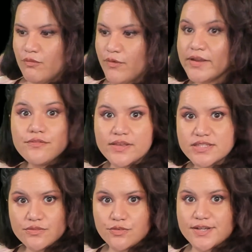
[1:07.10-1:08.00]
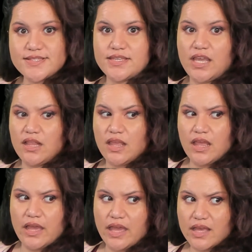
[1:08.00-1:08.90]
Final Fantasy fourteen
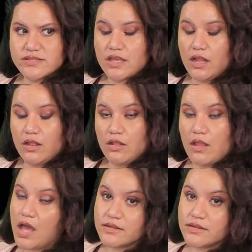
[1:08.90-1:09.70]
has a lot of